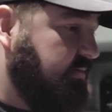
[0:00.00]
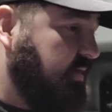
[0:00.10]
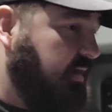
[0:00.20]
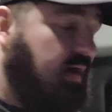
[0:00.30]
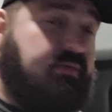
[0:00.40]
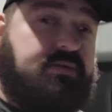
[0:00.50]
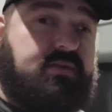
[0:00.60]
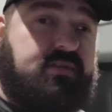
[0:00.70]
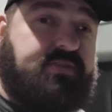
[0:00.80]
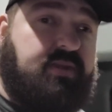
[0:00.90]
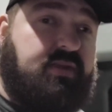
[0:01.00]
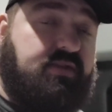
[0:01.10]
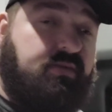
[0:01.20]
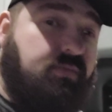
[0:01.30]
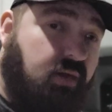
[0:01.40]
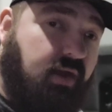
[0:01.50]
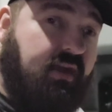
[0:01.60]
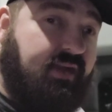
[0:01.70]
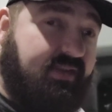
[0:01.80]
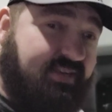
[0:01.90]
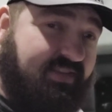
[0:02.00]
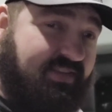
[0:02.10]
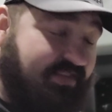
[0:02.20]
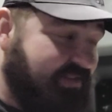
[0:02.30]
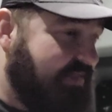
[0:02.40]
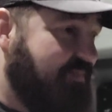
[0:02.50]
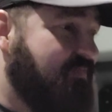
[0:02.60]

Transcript: and I will explain to you why I did this